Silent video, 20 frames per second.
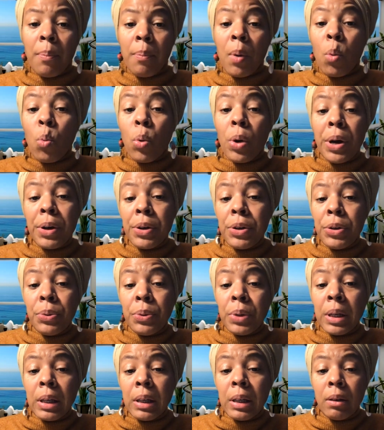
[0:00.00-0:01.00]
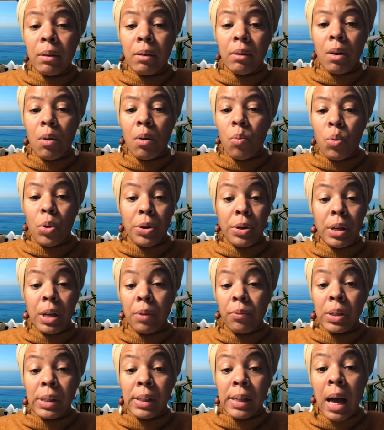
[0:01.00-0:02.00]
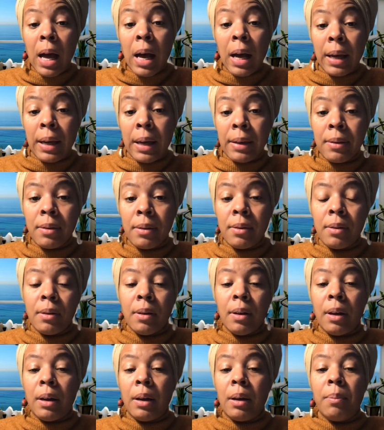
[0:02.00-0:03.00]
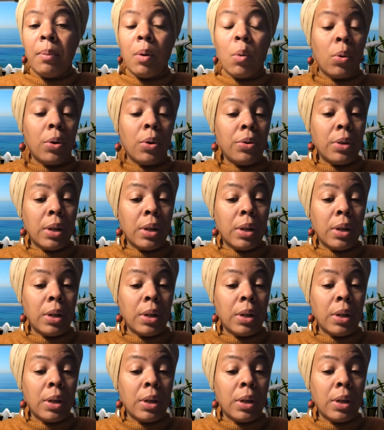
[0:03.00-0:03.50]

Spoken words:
where you can reside, where you